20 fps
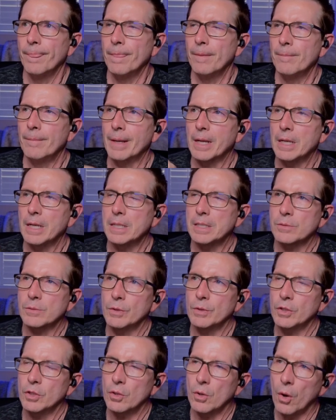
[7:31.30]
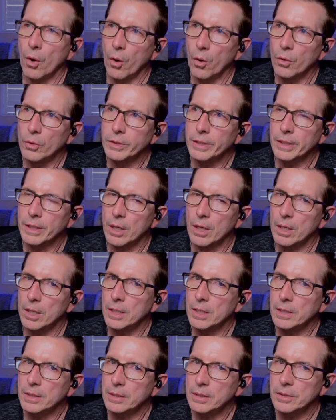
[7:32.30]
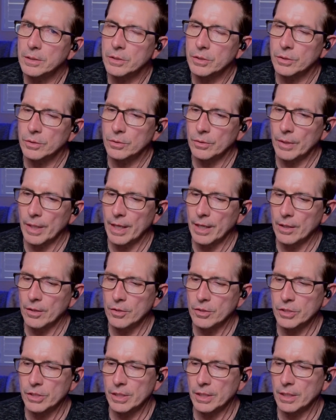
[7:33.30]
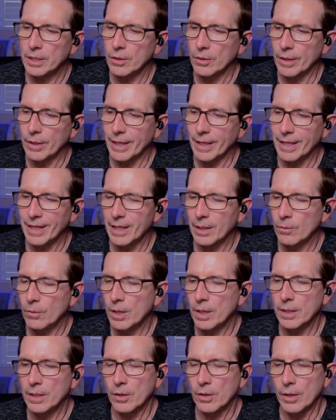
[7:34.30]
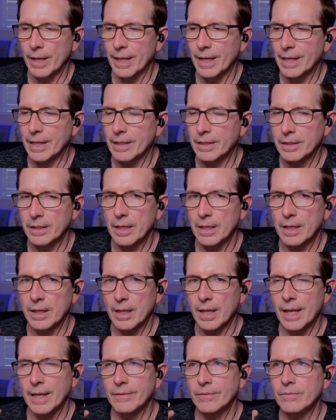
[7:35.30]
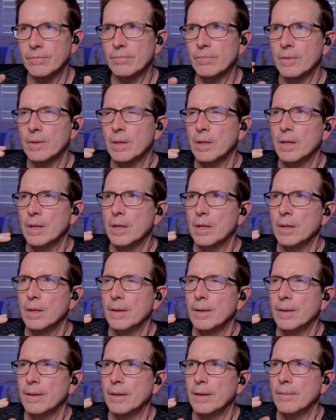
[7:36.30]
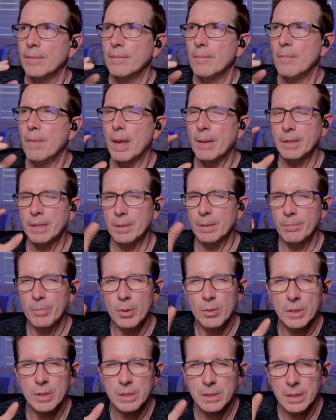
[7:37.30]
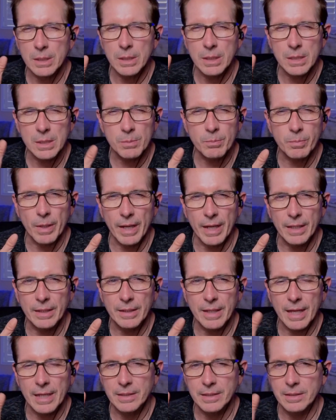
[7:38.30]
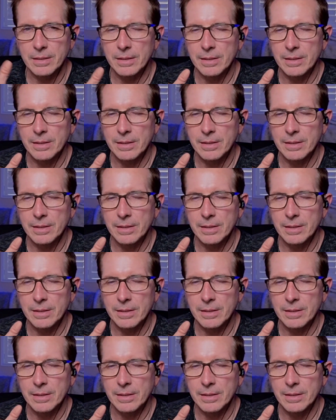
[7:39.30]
Because when you're holding on to energy or anyone or anything, and maybe the Buddhists didn't explain that